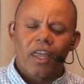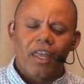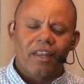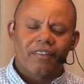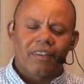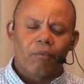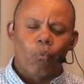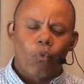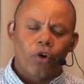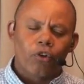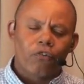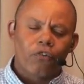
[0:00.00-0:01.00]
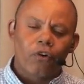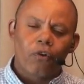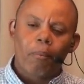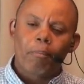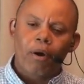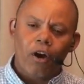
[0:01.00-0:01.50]
it is a
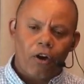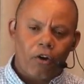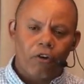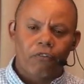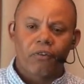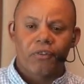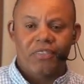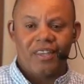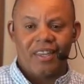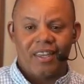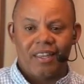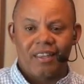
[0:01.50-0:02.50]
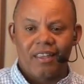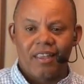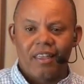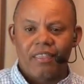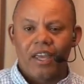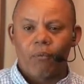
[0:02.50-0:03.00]
wonderful, powerful thing
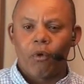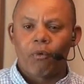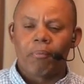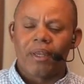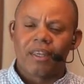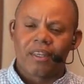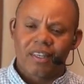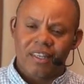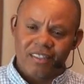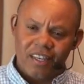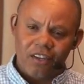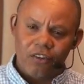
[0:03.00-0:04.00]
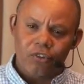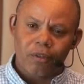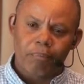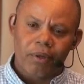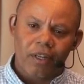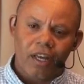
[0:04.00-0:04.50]
that we will be continue
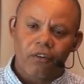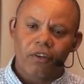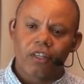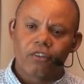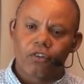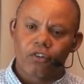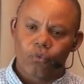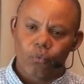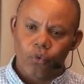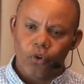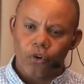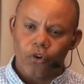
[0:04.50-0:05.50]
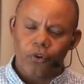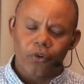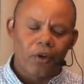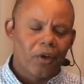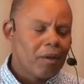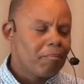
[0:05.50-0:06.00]
to put out into this
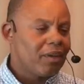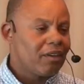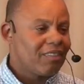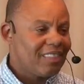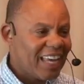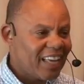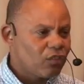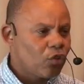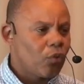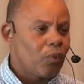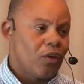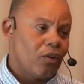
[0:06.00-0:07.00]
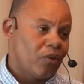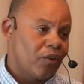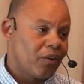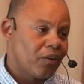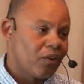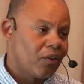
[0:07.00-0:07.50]
world, because that's who we
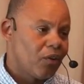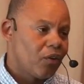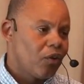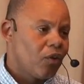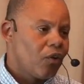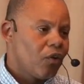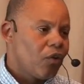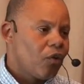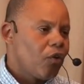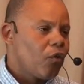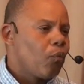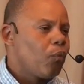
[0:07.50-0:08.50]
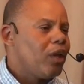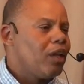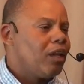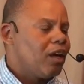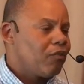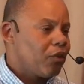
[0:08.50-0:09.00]
are. We
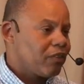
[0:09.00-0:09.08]
love